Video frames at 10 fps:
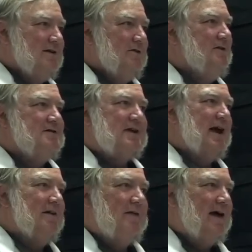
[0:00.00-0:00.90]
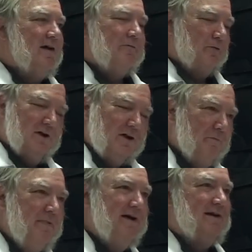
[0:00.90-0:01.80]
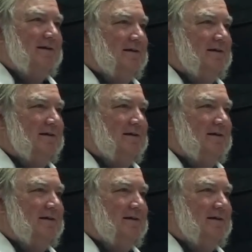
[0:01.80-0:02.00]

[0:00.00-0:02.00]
You just add that little bit